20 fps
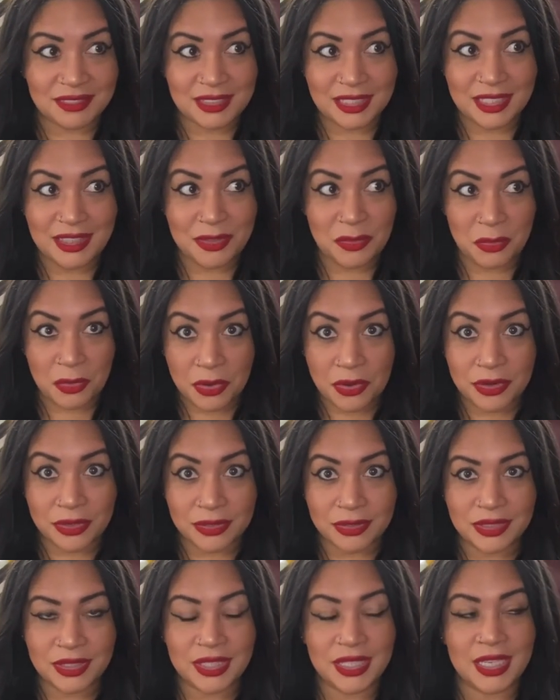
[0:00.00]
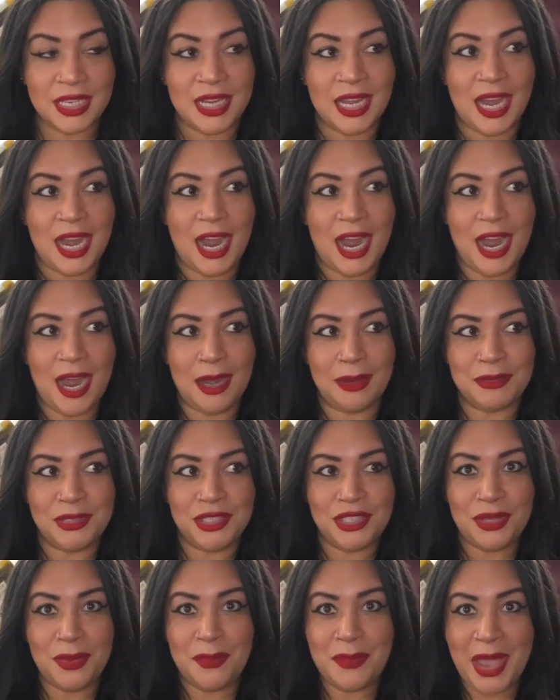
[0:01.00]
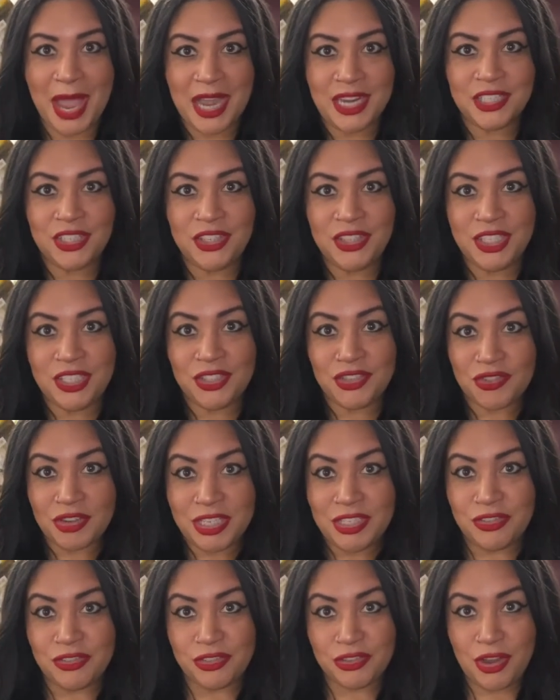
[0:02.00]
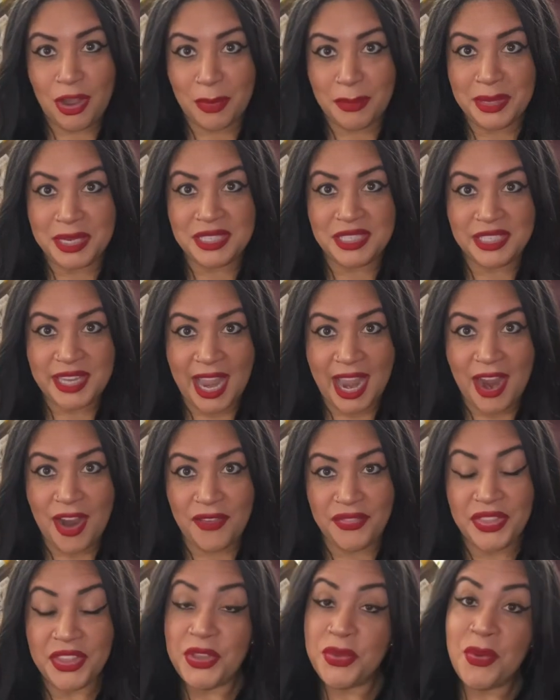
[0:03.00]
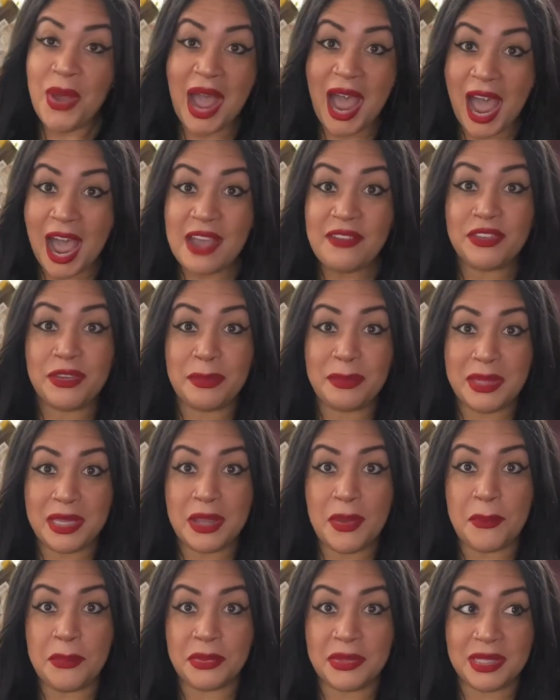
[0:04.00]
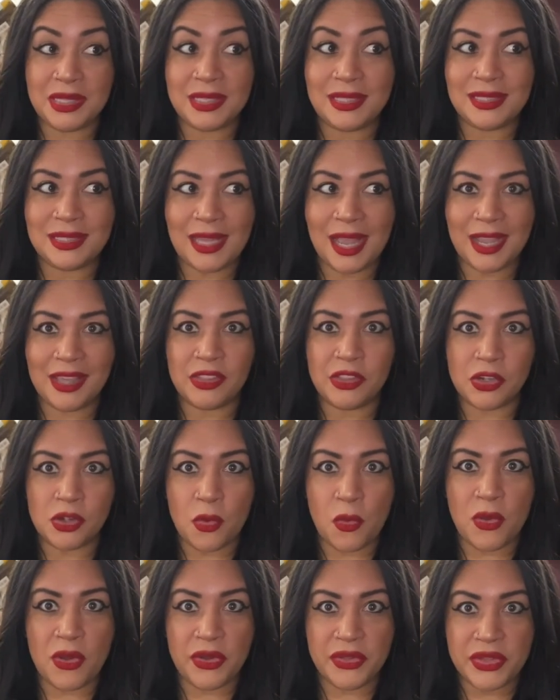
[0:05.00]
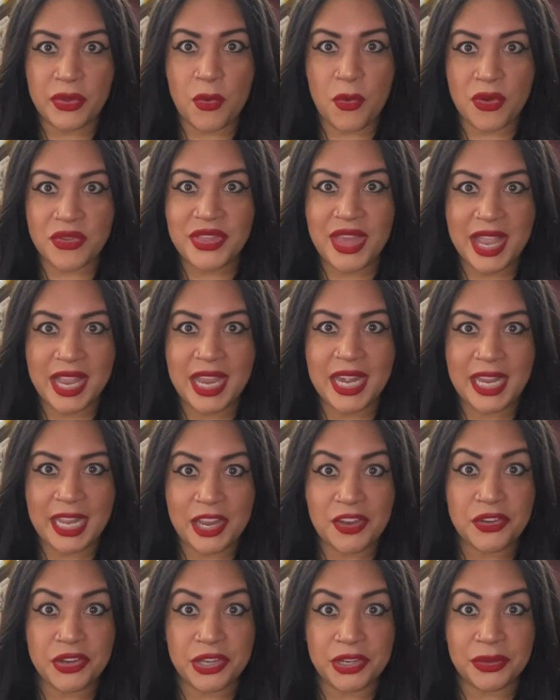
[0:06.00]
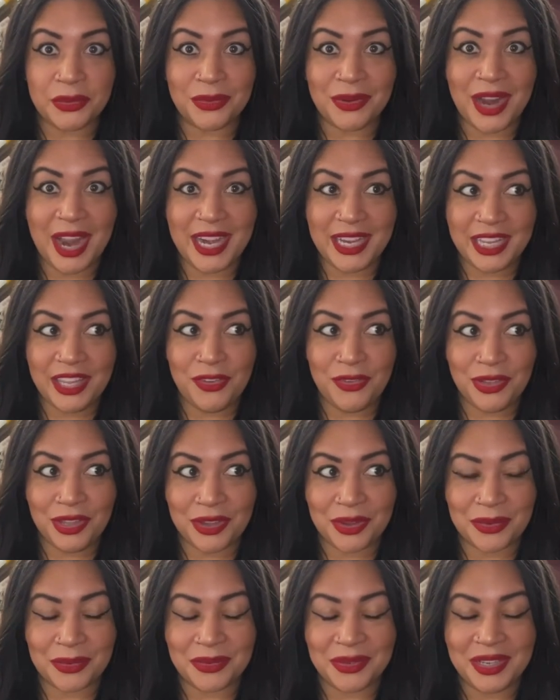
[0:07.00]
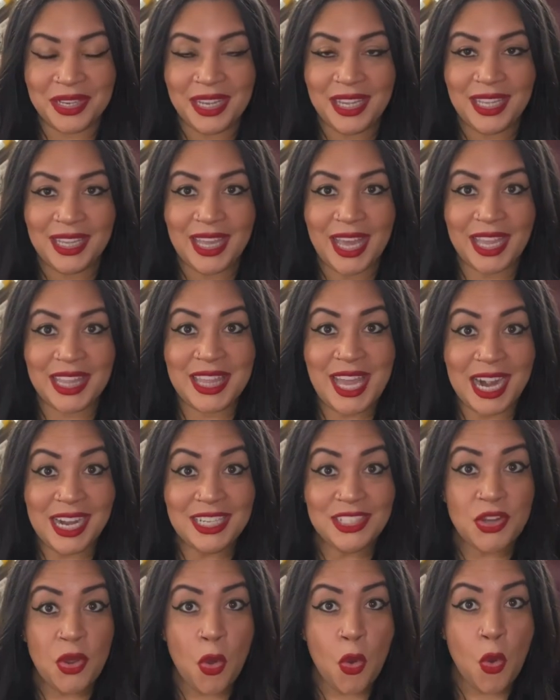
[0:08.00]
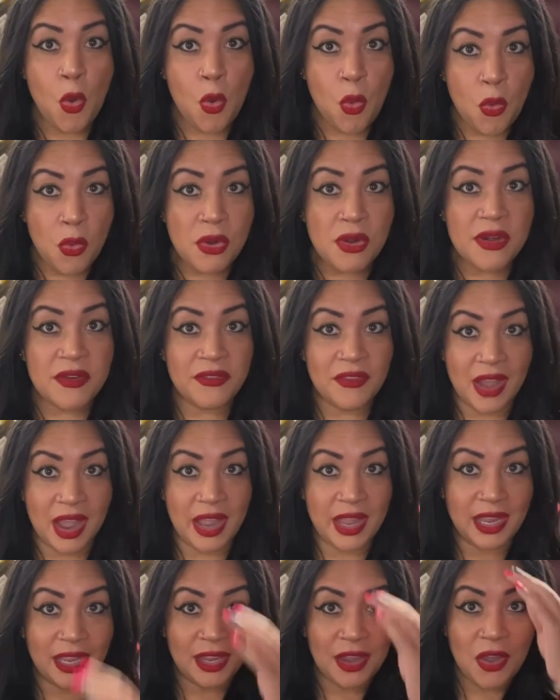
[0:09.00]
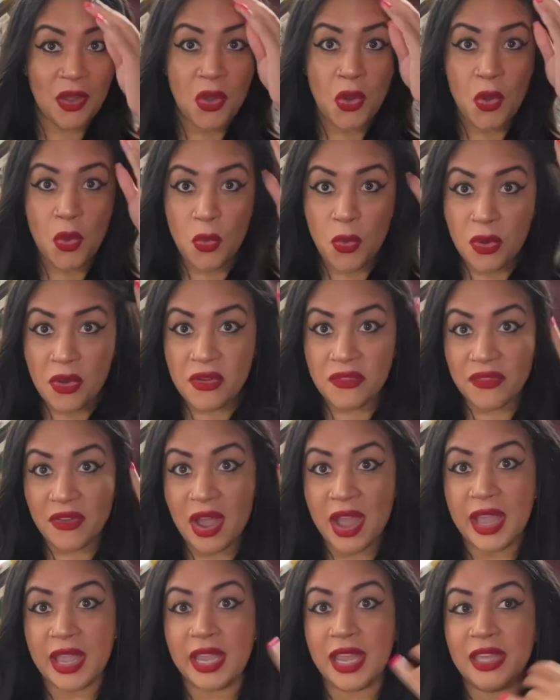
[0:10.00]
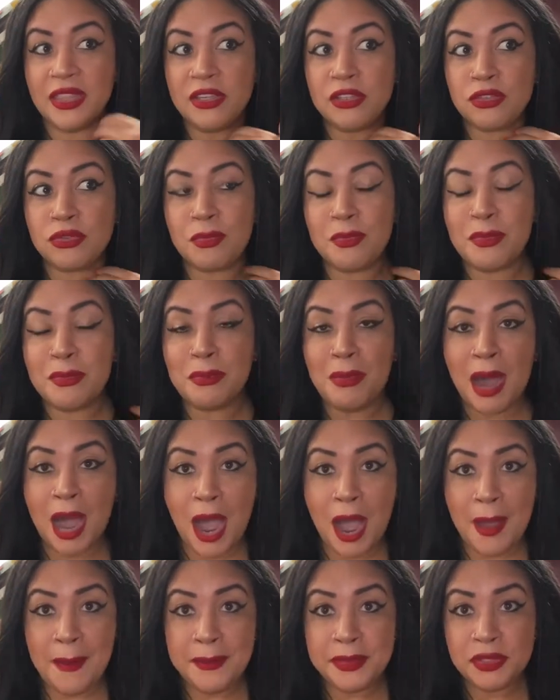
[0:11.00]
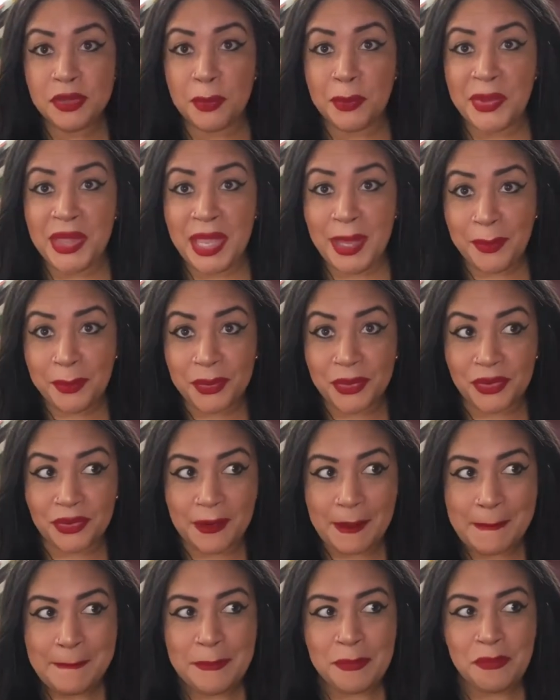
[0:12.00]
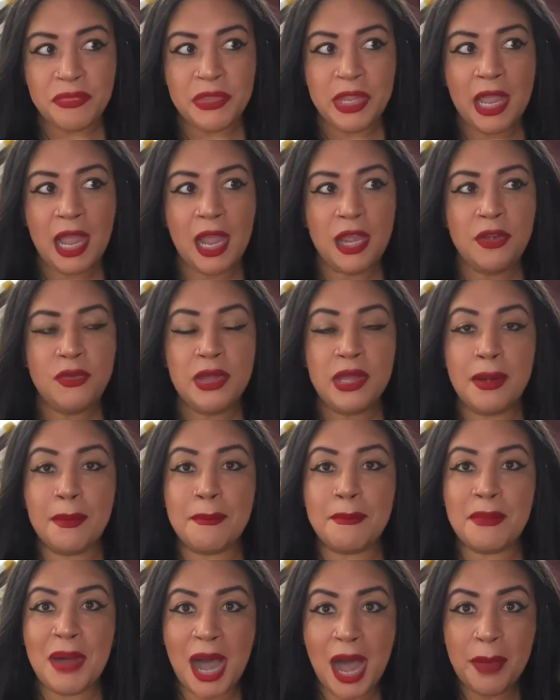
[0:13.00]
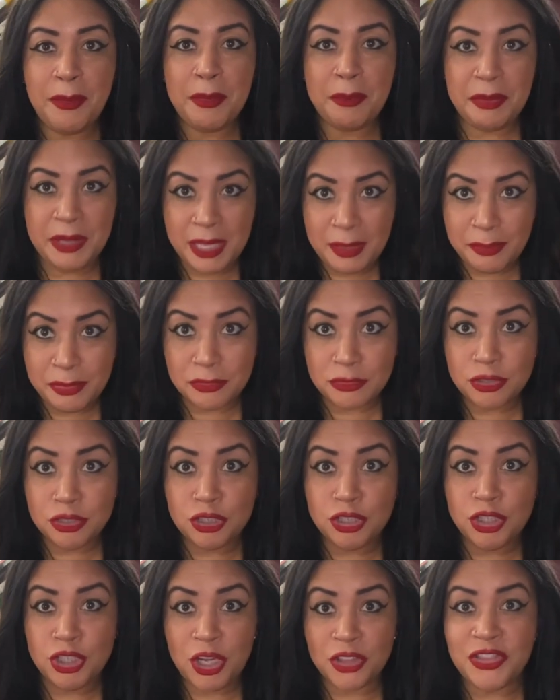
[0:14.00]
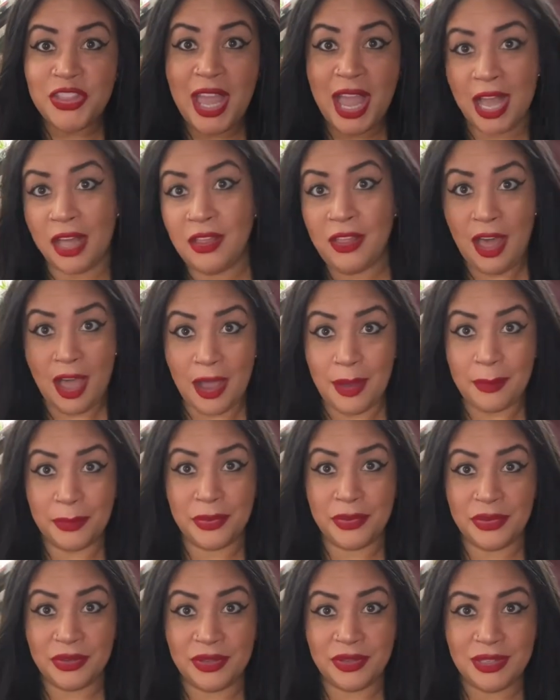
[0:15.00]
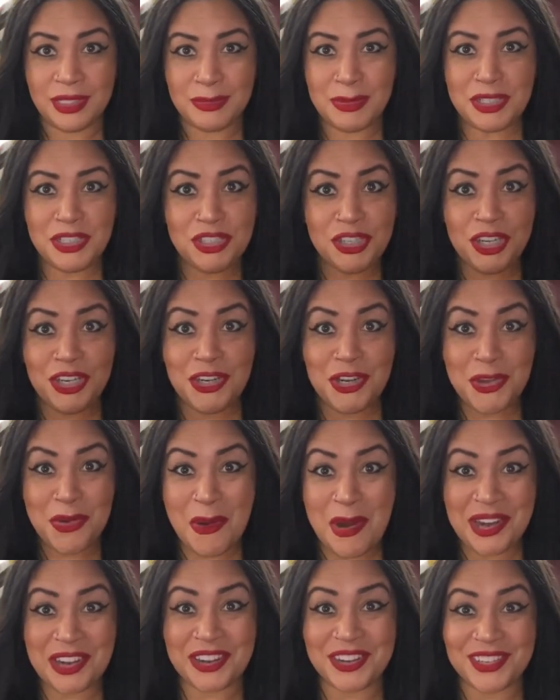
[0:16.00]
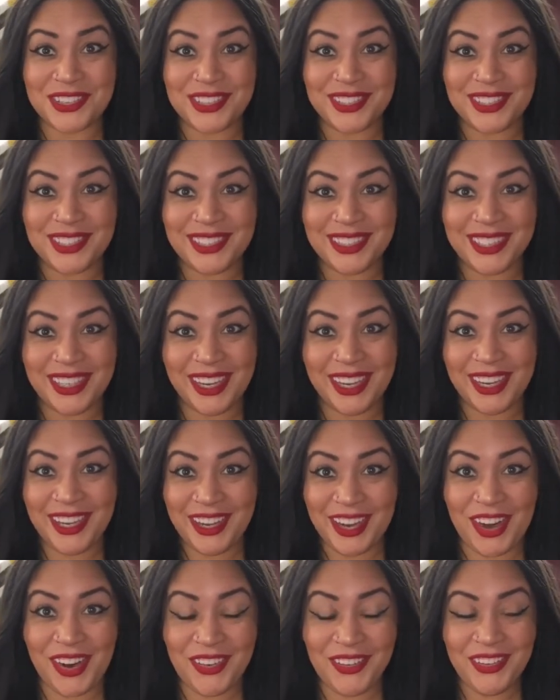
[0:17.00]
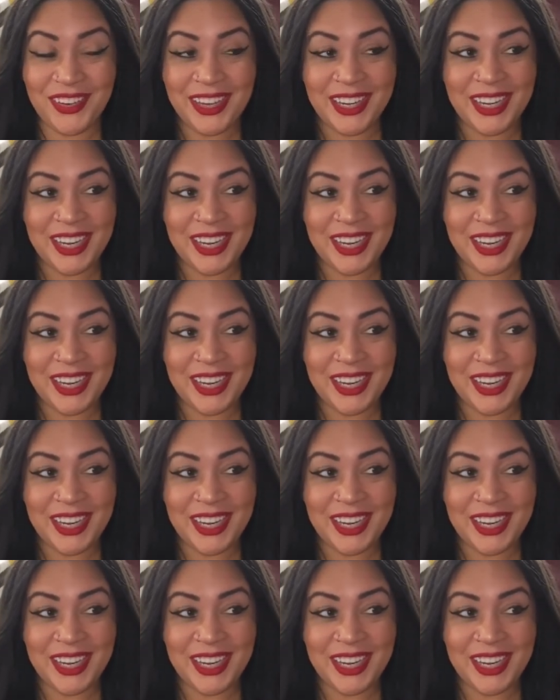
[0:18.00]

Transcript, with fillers: in the world. Um, just imagine these creatures coming down that you have to be completely silent or, or they can hear you and kill you. Like that is horrifying, horrifying. And there's mobs of people. How do you get a mob of people to shut the hell up? Especially New Yorkers, you know?